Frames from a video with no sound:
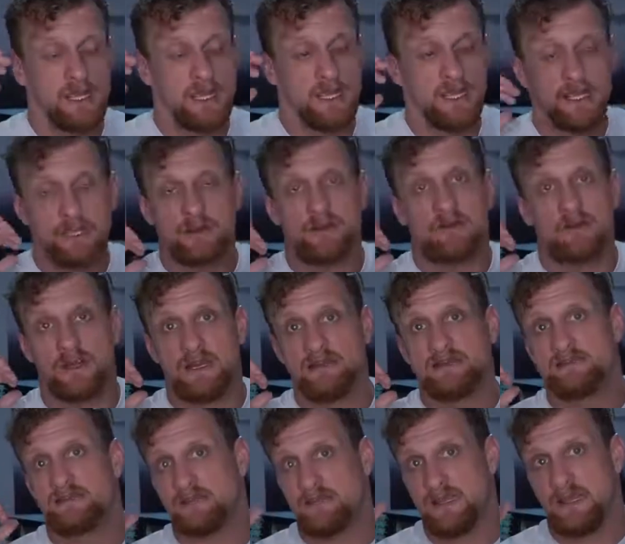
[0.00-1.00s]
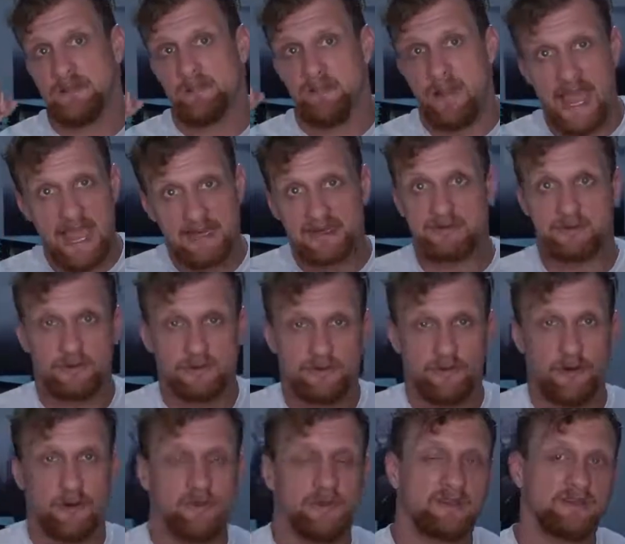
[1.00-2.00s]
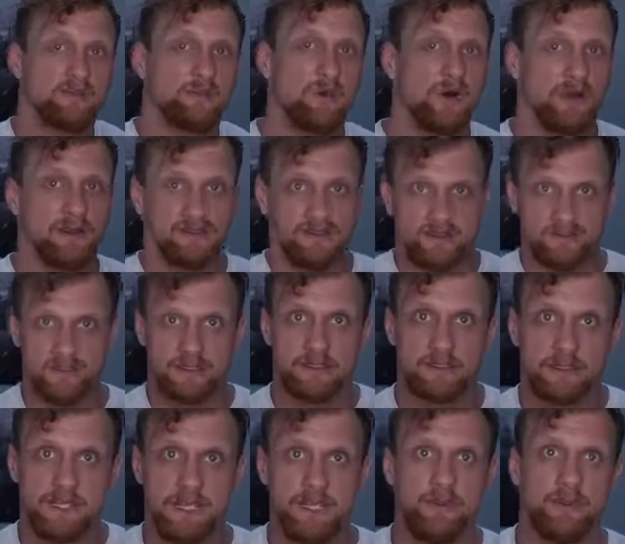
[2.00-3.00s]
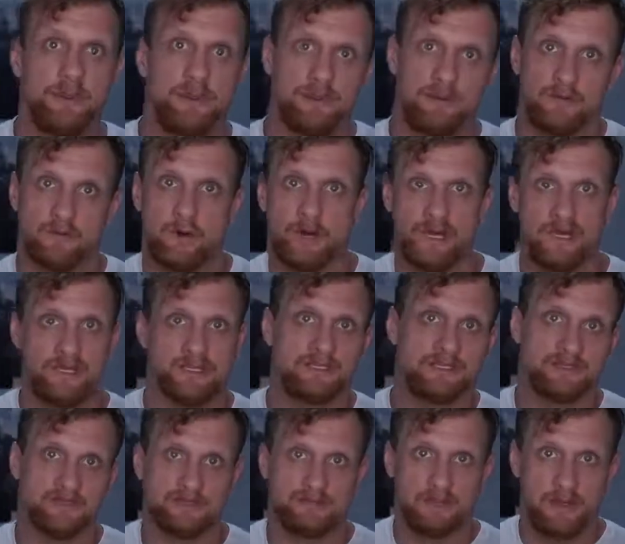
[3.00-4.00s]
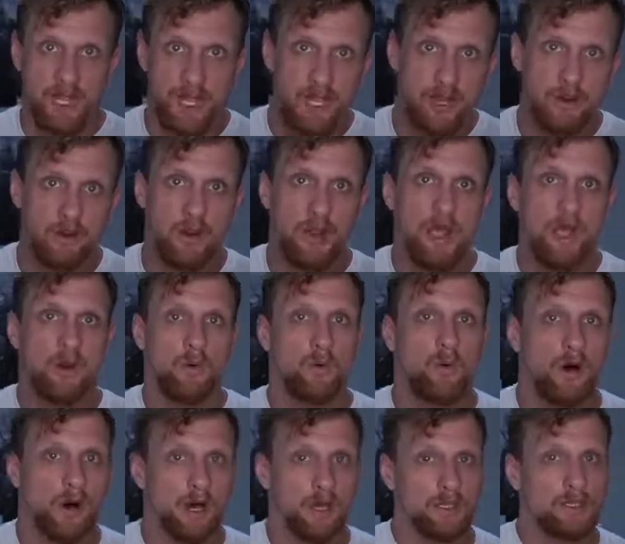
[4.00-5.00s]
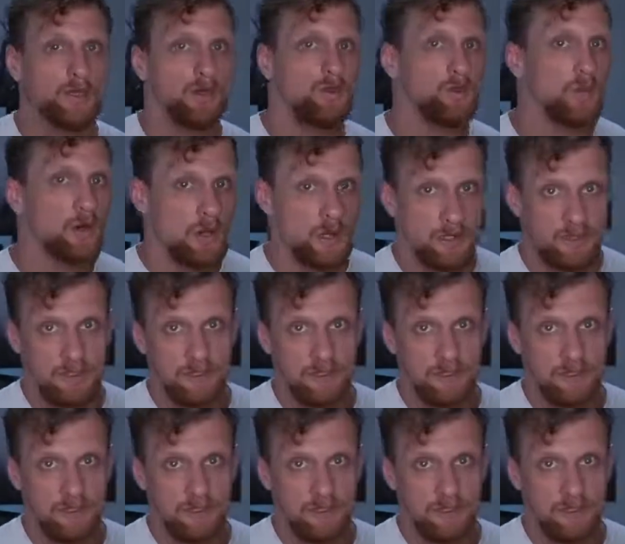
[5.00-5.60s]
increased the max performance while still keeping the wattages low, while you weren't